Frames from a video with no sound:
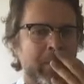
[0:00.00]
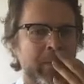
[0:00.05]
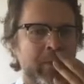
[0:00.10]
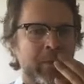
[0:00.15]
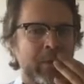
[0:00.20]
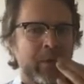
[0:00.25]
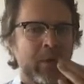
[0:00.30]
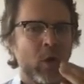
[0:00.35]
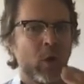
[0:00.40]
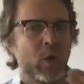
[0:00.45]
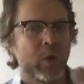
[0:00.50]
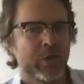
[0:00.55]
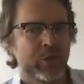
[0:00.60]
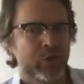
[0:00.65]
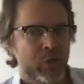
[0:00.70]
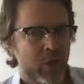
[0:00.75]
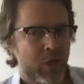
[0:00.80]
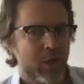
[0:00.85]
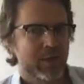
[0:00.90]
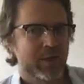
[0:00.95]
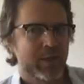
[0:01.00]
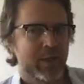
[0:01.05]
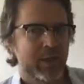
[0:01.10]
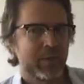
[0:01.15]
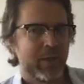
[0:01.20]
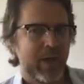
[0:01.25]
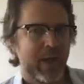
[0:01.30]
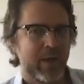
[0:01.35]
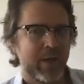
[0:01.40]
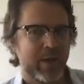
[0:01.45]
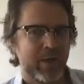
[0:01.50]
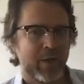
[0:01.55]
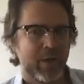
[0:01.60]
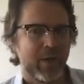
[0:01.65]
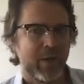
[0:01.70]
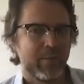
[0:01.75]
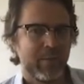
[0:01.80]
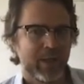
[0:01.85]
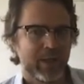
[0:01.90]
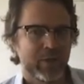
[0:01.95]
The whole atrocity
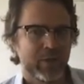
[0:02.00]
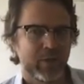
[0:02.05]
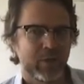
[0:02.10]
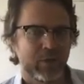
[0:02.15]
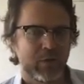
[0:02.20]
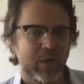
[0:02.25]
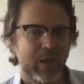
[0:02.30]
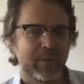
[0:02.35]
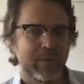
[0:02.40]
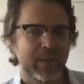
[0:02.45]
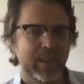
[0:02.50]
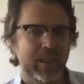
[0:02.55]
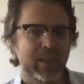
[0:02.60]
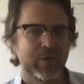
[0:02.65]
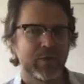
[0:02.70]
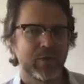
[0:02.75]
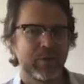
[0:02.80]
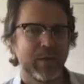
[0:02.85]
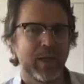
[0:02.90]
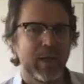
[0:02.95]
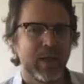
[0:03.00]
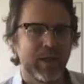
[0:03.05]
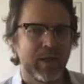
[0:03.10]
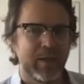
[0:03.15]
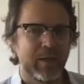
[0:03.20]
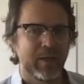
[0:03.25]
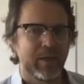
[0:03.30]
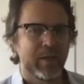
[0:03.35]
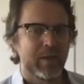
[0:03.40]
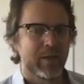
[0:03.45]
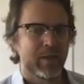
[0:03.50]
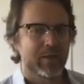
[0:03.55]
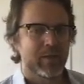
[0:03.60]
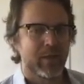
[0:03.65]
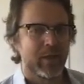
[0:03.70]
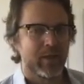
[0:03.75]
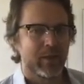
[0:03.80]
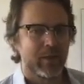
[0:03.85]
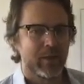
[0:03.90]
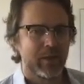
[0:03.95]
paradigm based on crimes against humanity and things
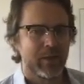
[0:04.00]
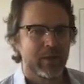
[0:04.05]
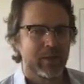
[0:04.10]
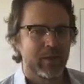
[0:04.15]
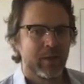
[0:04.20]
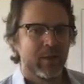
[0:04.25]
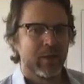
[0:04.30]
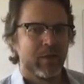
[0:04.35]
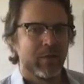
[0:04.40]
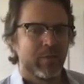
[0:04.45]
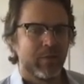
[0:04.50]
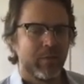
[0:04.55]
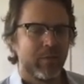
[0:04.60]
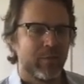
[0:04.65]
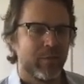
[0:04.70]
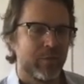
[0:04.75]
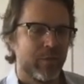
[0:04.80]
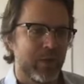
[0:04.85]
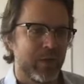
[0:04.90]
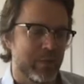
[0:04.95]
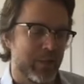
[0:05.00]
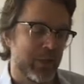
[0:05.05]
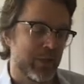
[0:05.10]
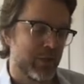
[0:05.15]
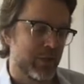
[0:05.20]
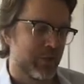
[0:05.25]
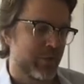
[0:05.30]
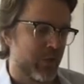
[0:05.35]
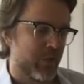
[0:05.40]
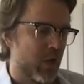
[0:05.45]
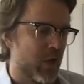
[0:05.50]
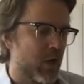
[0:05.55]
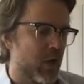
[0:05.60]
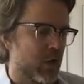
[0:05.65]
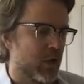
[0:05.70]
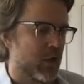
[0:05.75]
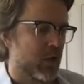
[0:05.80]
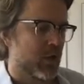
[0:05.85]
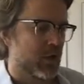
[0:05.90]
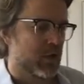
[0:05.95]
like this, especially for the
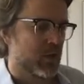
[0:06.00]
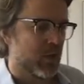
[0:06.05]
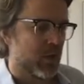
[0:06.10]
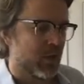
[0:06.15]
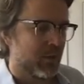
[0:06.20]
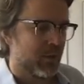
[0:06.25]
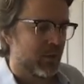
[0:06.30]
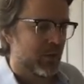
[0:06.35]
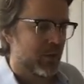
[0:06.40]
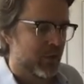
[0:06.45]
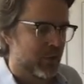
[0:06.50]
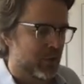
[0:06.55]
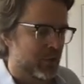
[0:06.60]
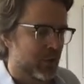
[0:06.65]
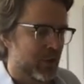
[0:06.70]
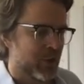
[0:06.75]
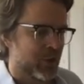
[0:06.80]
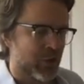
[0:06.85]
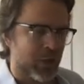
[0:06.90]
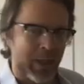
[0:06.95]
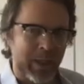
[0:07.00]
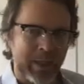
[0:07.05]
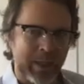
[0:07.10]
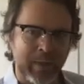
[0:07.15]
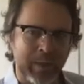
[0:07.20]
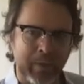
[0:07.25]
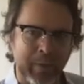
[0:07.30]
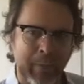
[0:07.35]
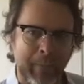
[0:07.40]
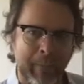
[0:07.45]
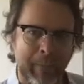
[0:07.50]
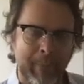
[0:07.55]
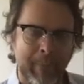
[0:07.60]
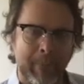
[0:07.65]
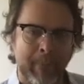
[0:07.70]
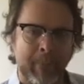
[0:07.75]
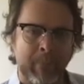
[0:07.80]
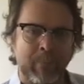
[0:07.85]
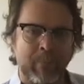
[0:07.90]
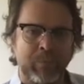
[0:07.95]
Holocaust, will emerge much later.
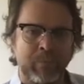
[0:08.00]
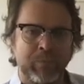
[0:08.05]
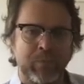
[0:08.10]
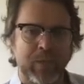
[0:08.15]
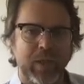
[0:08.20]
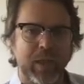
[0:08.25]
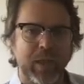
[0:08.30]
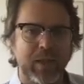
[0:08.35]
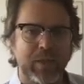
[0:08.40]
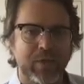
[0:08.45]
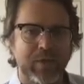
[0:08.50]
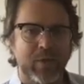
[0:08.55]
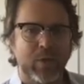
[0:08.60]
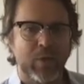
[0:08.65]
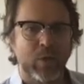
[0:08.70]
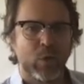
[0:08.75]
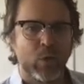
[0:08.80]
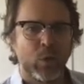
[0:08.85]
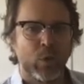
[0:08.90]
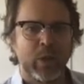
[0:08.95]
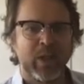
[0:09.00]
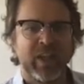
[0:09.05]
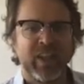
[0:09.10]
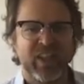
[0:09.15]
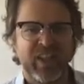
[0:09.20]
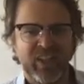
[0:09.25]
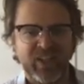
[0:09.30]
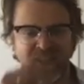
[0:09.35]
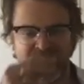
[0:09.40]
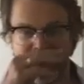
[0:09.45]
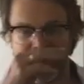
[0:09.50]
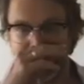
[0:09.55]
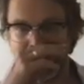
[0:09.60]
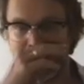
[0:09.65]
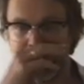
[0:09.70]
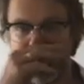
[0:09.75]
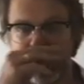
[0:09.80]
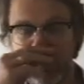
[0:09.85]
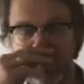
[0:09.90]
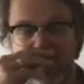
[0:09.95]
And so
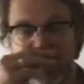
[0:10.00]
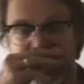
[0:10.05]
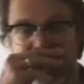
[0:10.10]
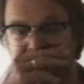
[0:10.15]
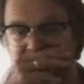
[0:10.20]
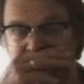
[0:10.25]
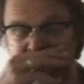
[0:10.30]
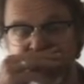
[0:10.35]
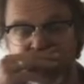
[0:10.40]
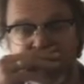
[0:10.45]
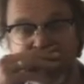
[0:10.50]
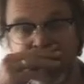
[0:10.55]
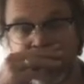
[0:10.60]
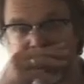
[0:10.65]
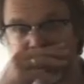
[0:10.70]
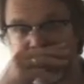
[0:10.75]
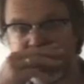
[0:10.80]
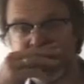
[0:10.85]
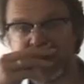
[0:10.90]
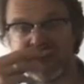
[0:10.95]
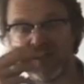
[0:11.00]
initially, the main crime in